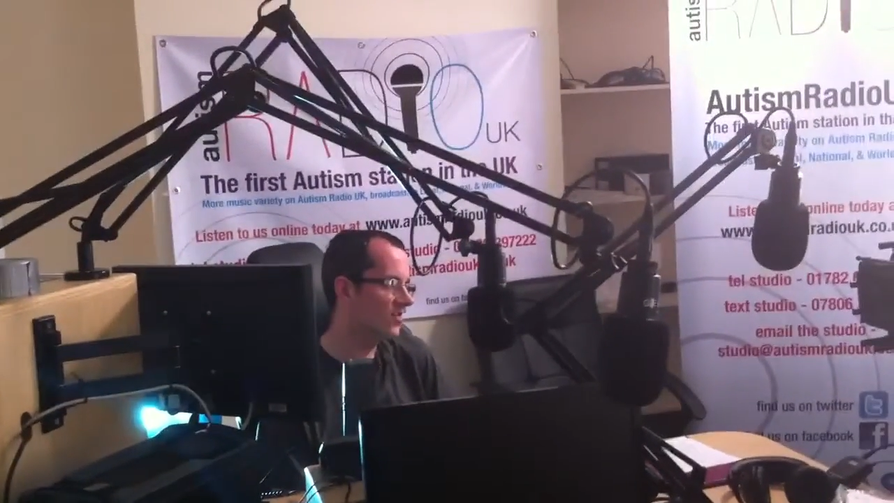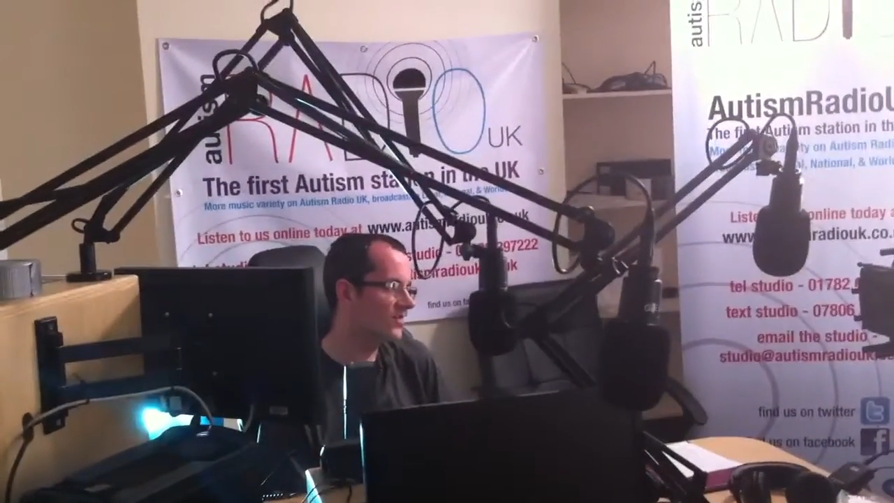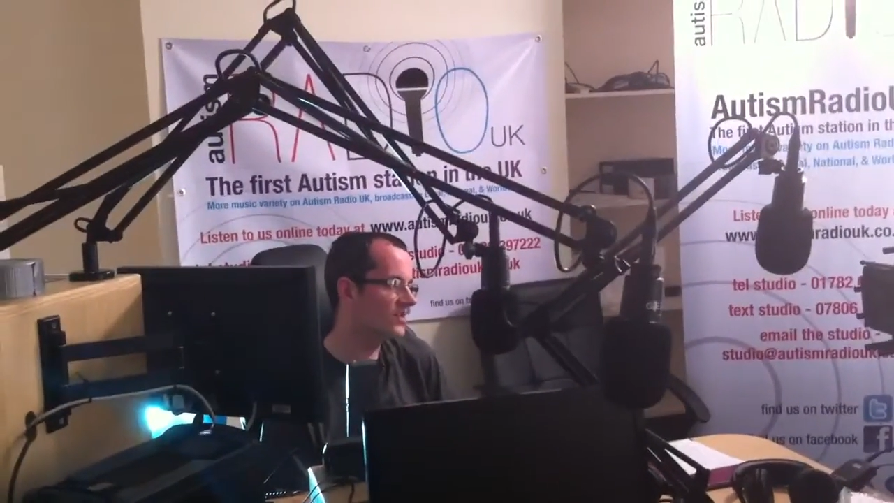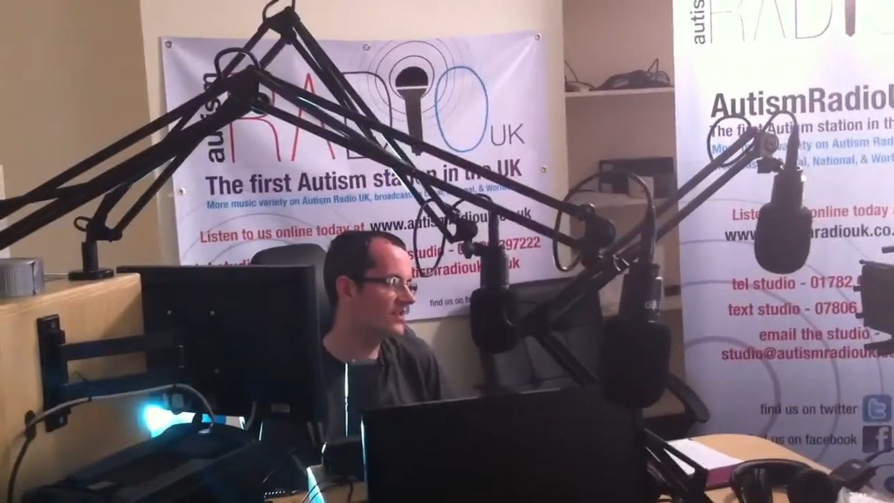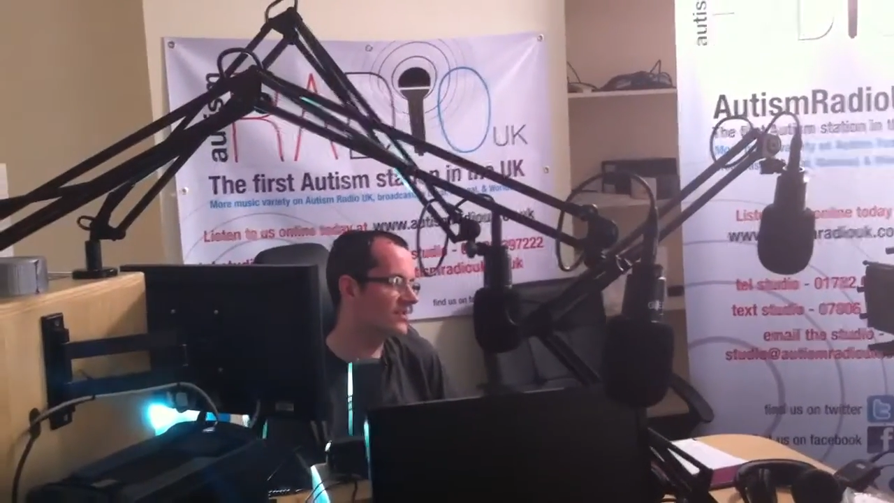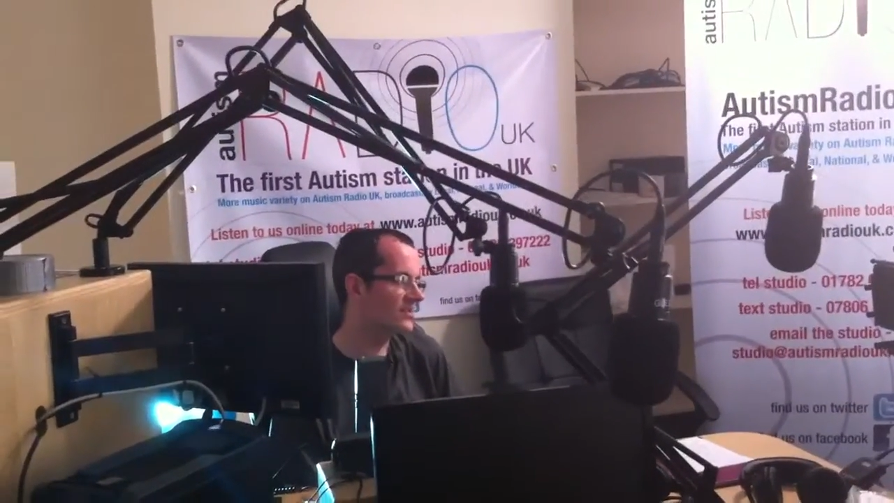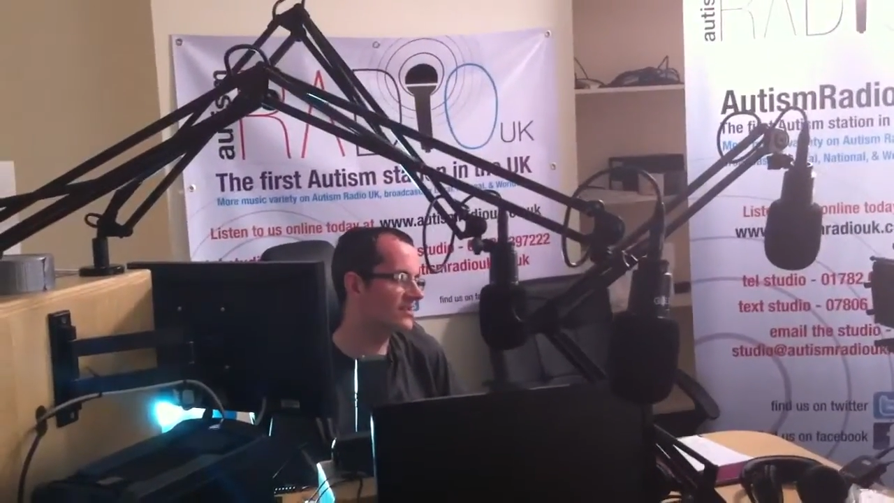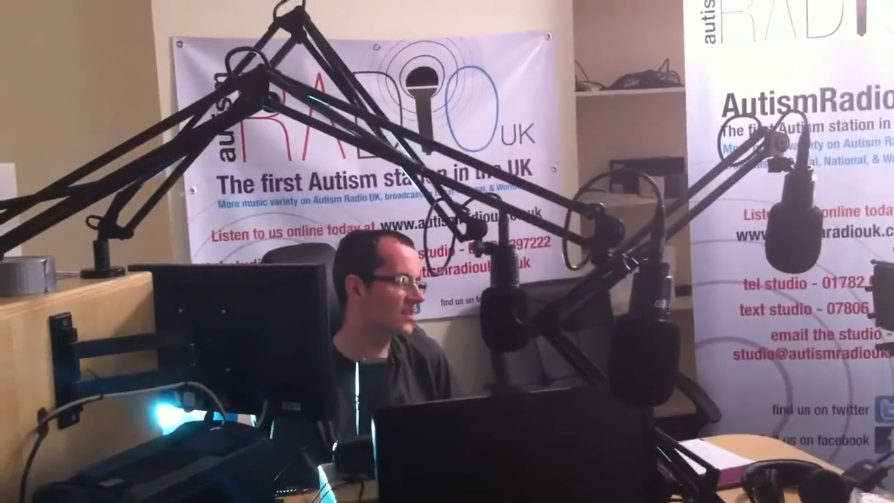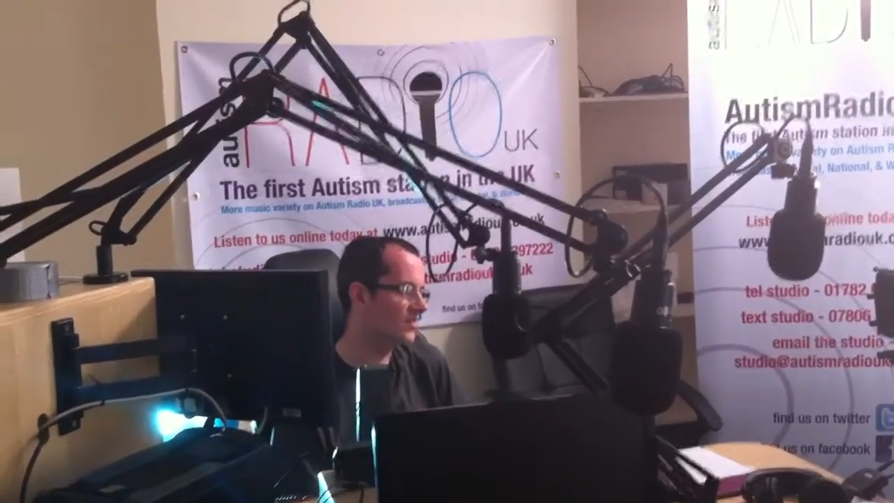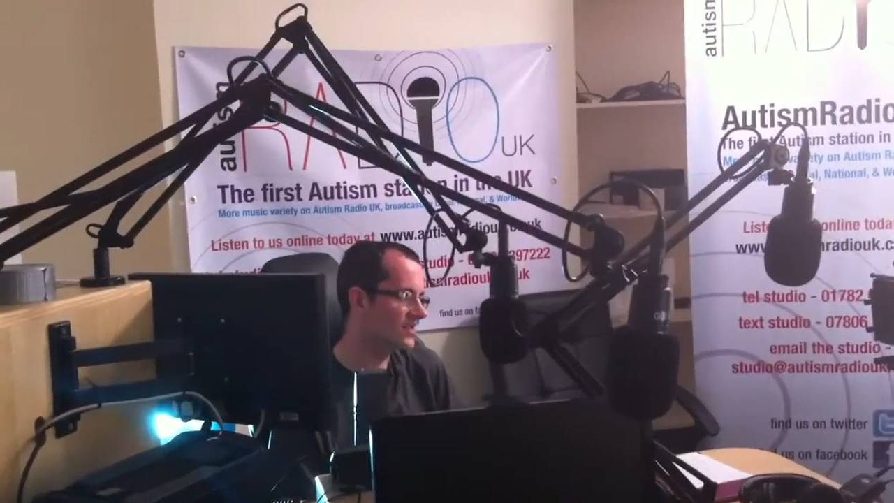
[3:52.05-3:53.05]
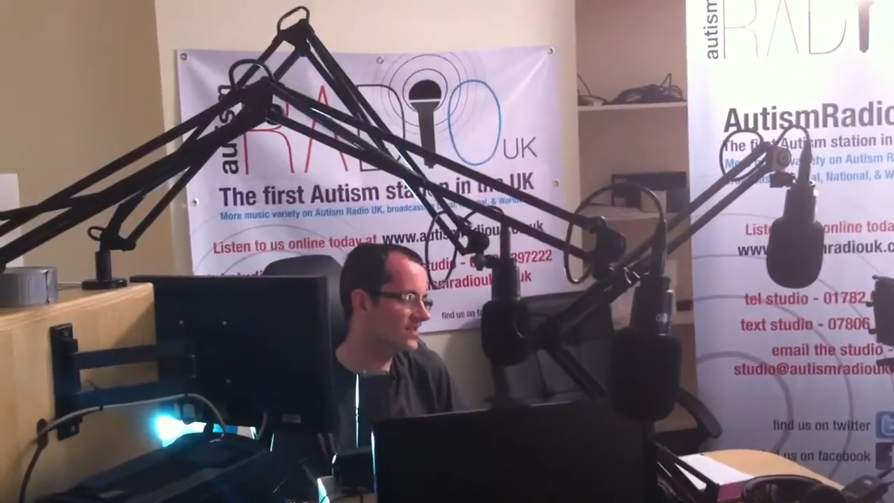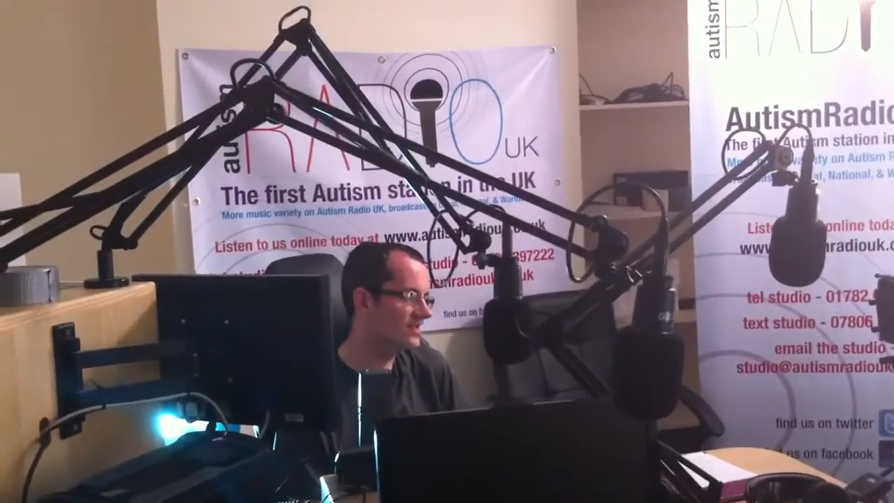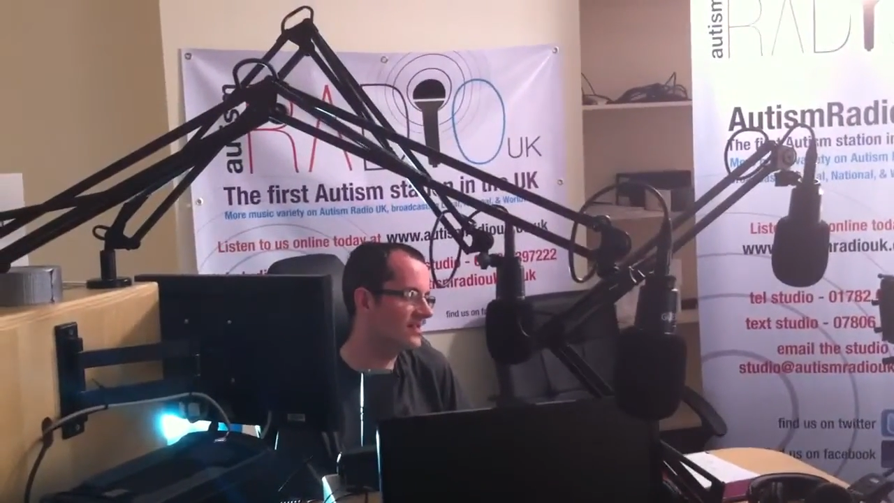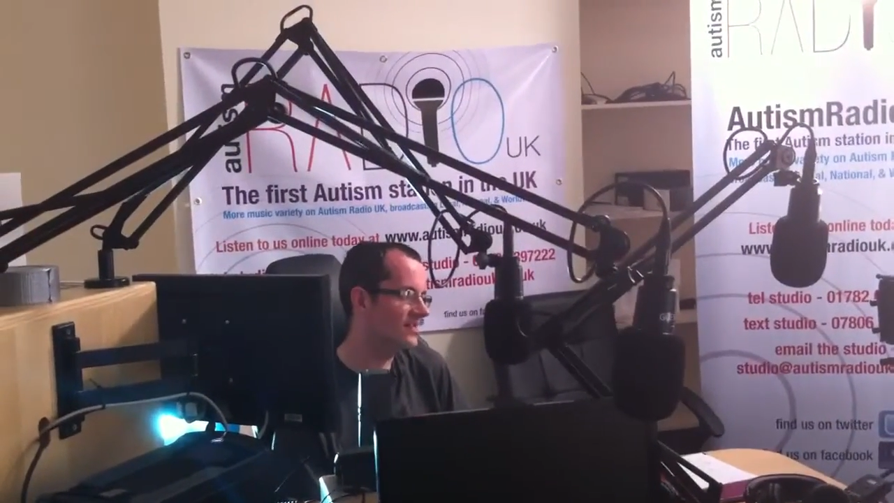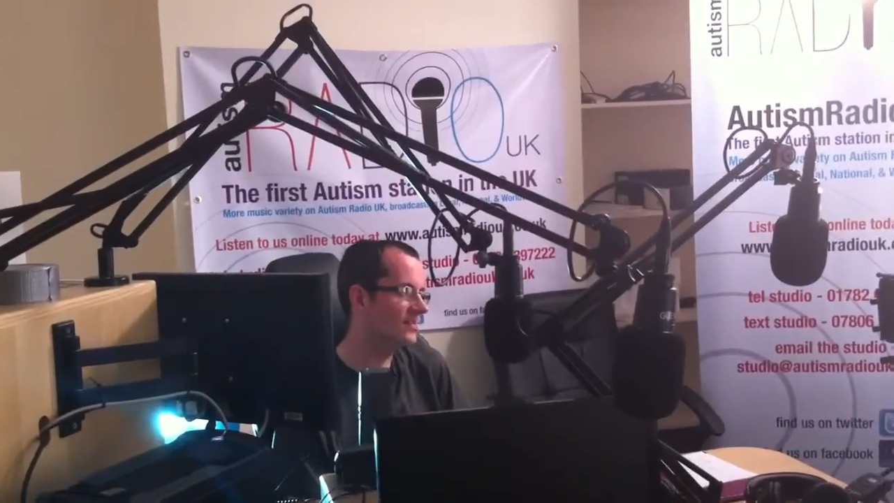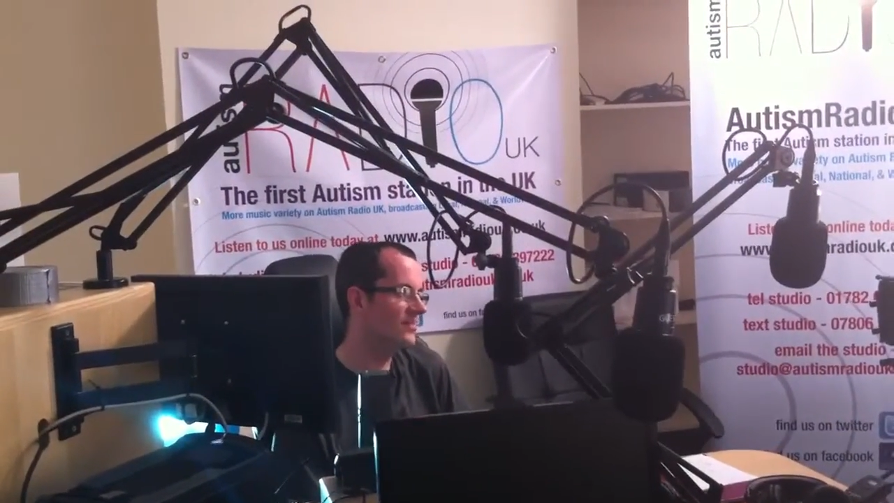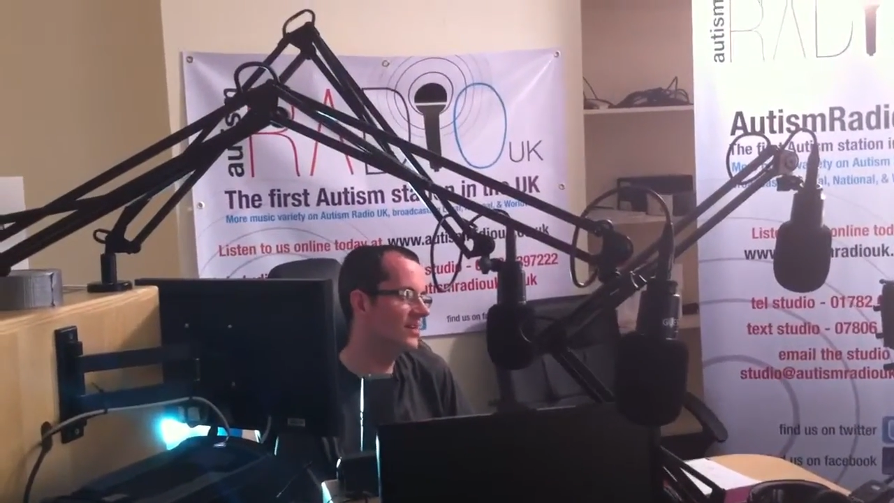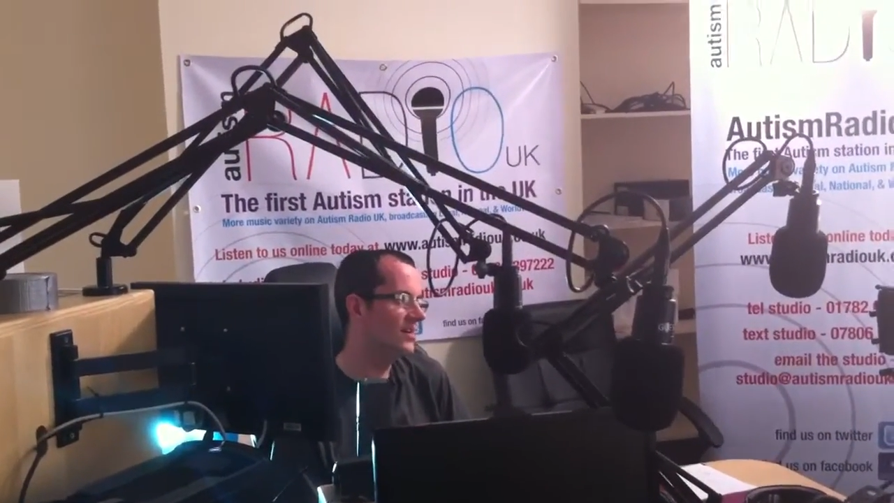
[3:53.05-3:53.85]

confidence, self-esteem.